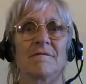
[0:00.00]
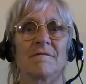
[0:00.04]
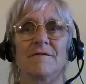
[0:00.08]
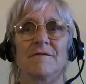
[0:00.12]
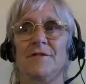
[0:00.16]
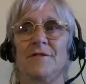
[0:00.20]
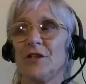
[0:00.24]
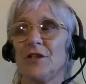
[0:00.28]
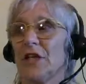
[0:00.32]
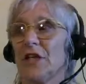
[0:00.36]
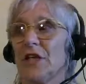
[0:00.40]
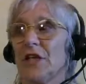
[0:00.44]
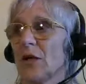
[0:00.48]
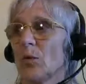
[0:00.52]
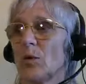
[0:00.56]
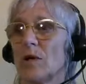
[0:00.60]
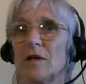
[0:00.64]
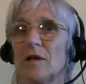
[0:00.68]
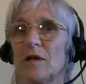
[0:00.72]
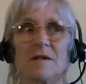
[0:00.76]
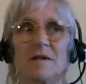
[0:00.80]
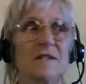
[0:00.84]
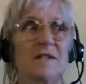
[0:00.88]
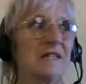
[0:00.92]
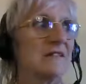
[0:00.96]
For no
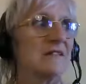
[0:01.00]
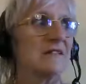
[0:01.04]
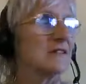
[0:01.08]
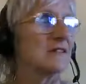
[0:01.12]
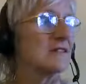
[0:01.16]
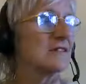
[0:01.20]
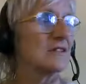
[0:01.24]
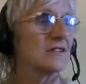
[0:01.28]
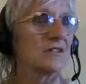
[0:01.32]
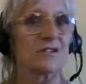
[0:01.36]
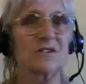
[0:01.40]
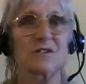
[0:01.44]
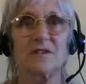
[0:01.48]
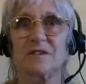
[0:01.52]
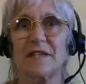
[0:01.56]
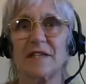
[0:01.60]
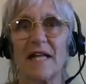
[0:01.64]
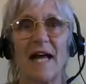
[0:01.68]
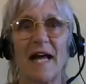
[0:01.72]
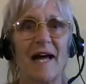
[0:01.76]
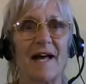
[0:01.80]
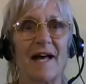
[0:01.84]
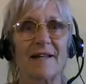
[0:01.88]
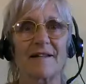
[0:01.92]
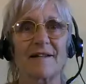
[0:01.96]
one, it's just
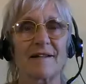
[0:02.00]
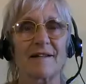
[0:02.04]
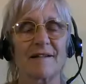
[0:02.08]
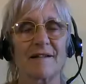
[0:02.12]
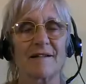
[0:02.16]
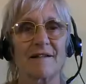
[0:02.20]
that.